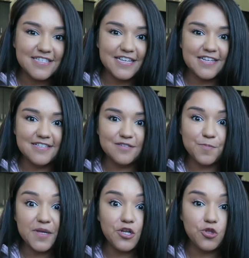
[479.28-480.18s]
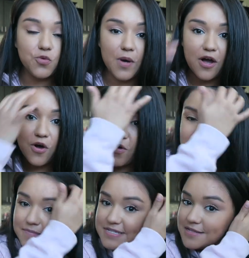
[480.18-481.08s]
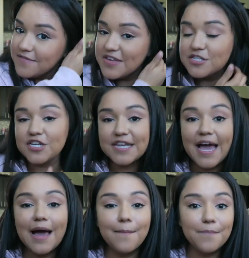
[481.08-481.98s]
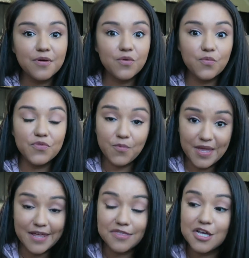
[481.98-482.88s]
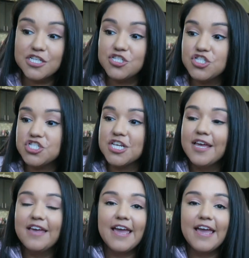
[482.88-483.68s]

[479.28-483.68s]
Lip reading: It has been a little while. Miss Olivia took a nap. Then we had lunch.